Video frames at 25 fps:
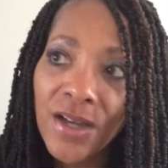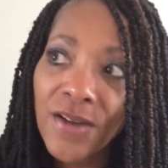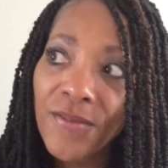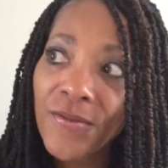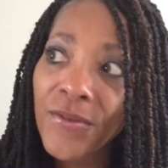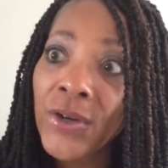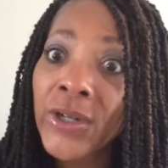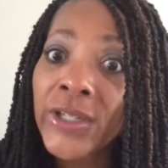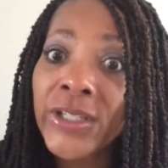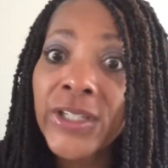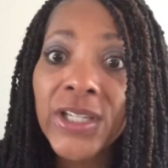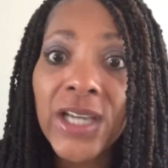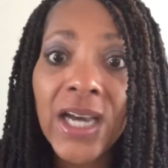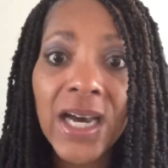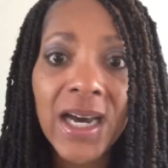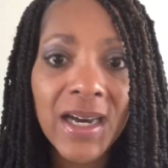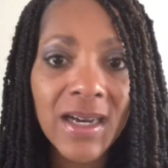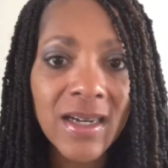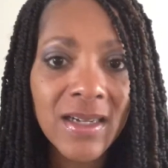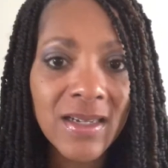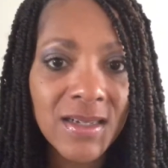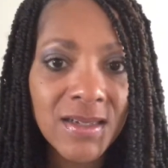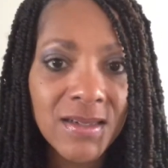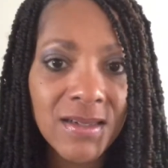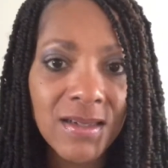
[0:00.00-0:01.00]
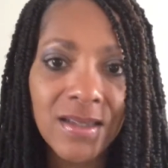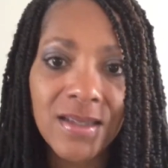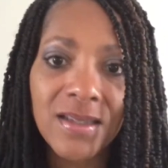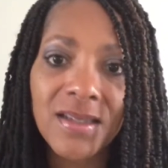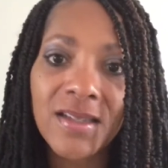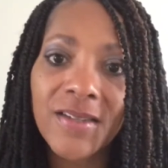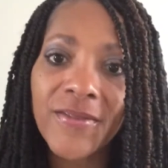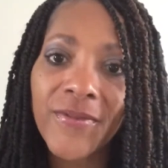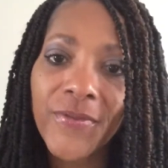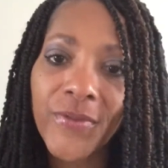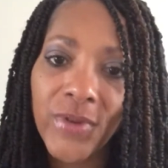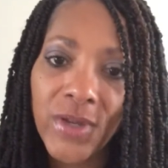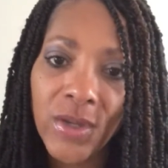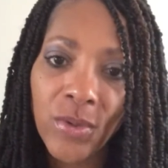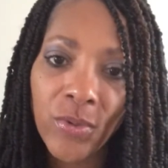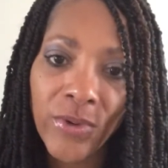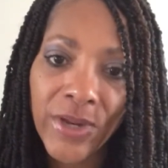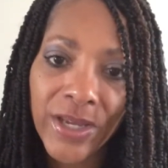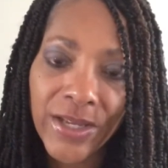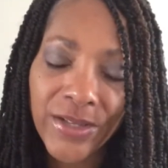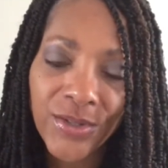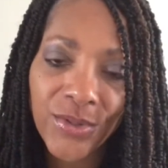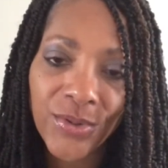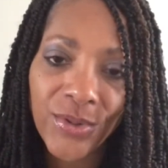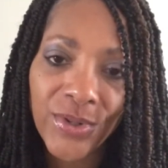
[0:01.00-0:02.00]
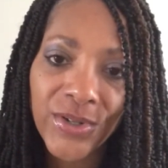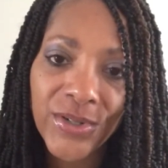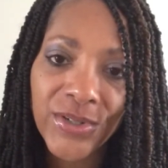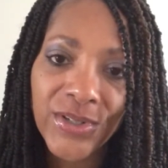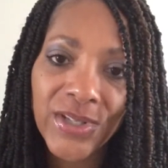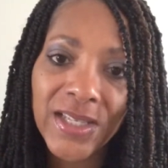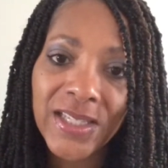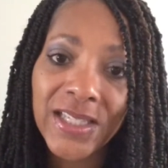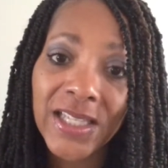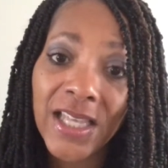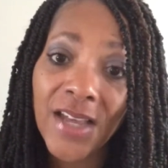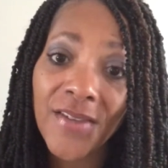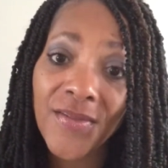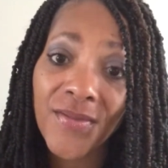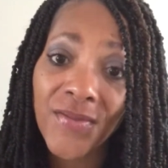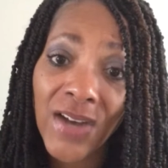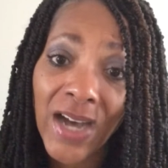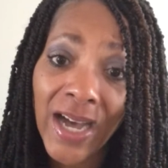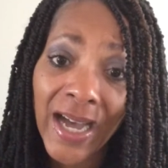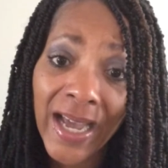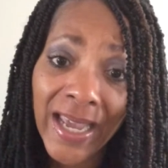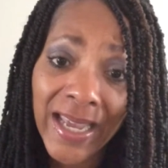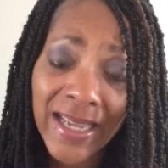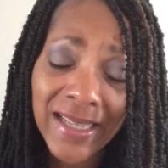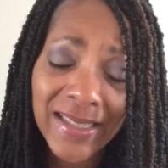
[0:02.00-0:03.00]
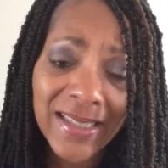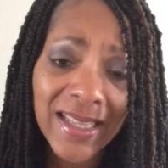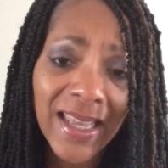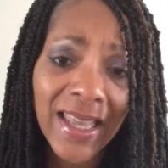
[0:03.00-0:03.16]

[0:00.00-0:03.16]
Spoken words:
for tons of free resources, advice,